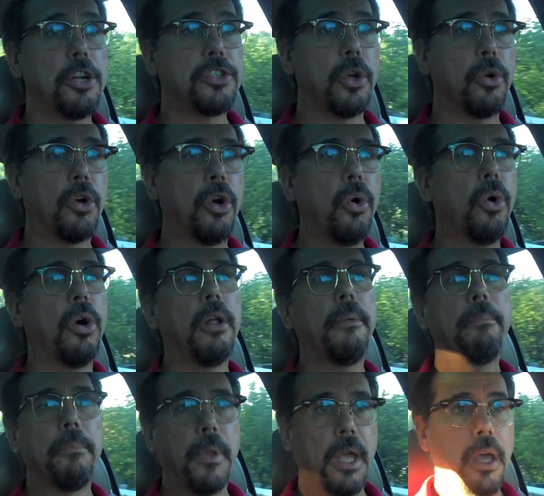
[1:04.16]
is so cool,
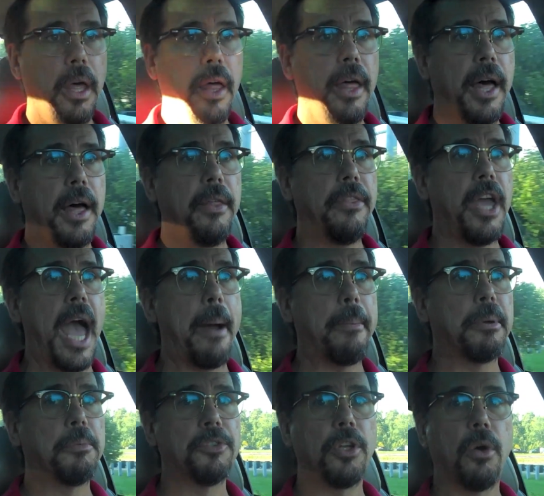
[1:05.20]
the
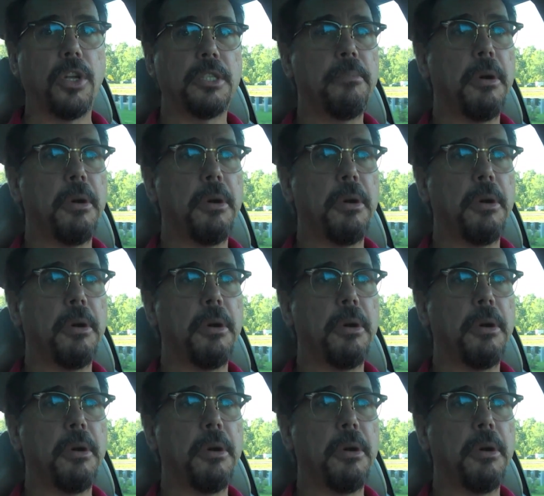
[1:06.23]
habitable zone is